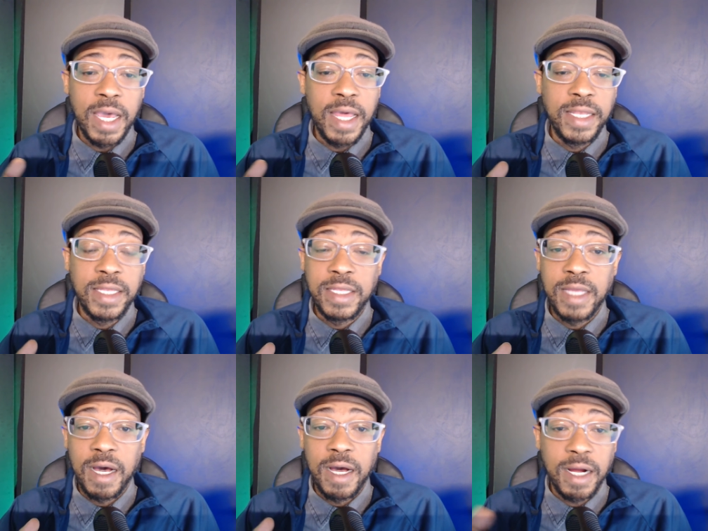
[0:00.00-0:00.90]

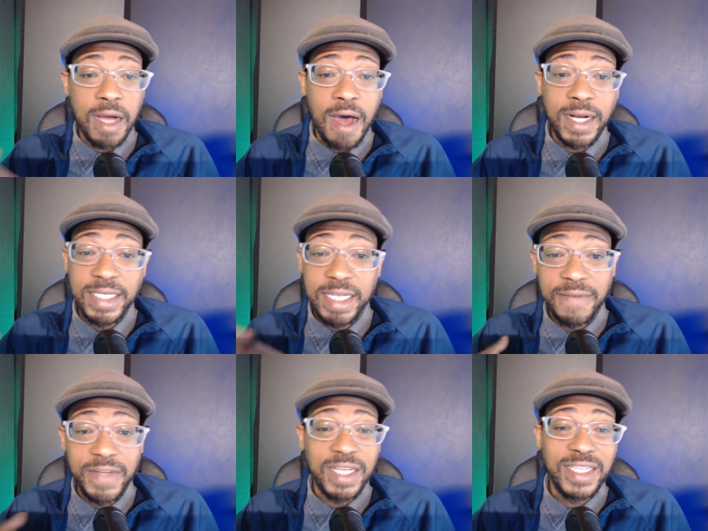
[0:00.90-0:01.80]
and uh, God has
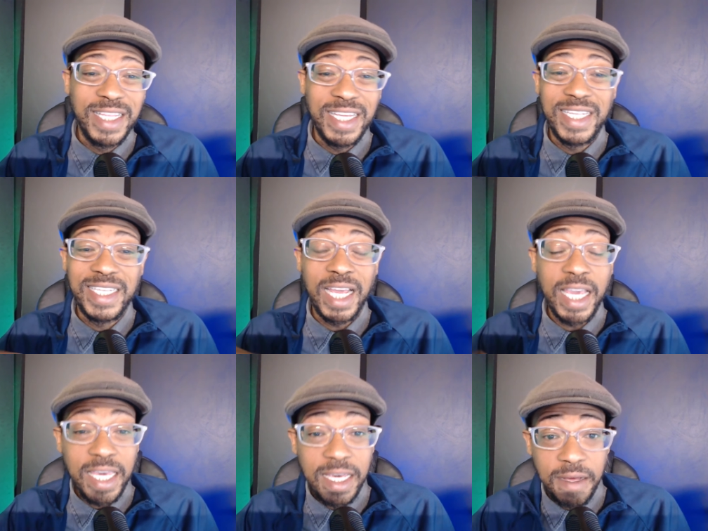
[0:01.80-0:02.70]
given us these
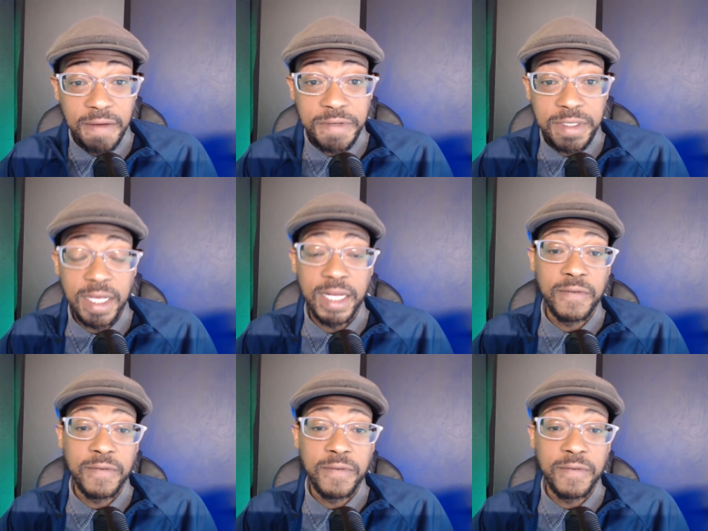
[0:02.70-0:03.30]
gifts,